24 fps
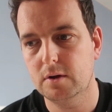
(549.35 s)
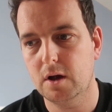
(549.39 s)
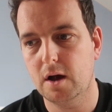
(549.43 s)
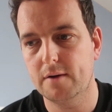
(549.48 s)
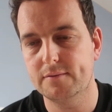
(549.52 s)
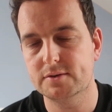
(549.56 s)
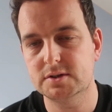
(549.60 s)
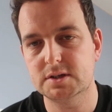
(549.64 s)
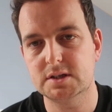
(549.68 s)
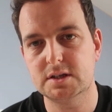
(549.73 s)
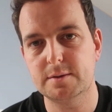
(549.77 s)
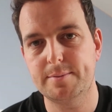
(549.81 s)

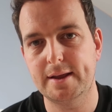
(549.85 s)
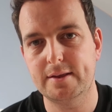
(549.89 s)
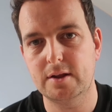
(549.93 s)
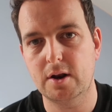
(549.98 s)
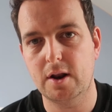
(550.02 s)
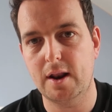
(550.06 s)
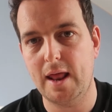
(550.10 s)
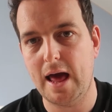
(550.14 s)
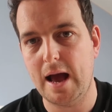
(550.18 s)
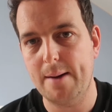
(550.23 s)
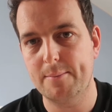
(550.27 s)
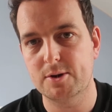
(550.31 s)
obviously
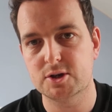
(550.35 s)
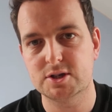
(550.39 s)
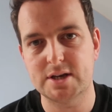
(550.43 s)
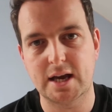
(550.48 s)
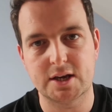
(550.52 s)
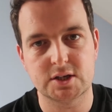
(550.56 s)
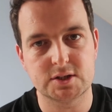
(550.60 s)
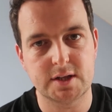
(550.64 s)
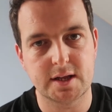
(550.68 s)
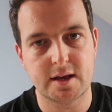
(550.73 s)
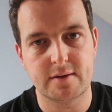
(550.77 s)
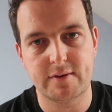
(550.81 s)
depending on how much
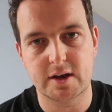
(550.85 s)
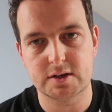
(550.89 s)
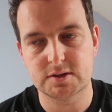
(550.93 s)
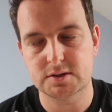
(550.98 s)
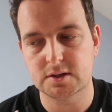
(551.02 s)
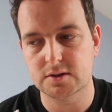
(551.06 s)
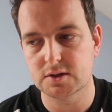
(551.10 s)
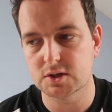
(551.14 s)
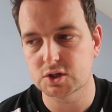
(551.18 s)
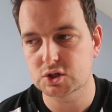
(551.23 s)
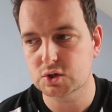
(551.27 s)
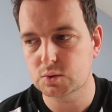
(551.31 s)
Ashley
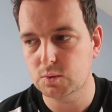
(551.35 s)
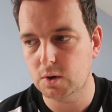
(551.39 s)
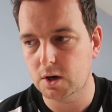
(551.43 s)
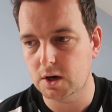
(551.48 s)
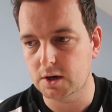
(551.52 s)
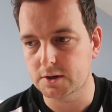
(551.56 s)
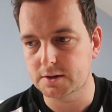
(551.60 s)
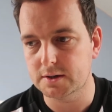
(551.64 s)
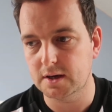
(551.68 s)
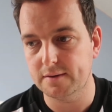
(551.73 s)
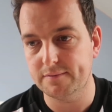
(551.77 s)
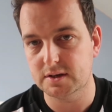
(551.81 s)
invests in the
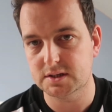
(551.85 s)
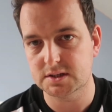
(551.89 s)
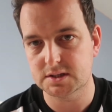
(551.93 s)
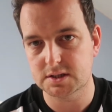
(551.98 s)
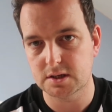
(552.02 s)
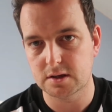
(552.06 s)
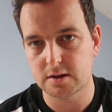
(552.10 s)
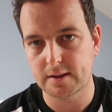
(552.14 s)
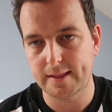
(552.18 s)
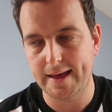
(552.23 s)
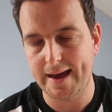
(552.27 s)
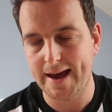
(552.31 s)
squad, if he's
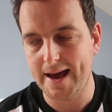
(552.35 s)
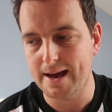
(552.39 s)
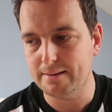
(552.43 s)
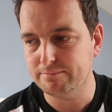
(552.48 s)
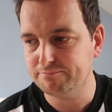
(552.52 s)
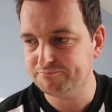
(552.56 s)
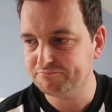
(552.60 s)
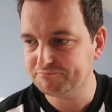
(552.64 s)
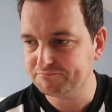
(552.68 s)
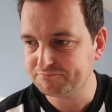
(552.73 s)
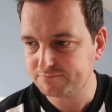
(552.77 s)
still there,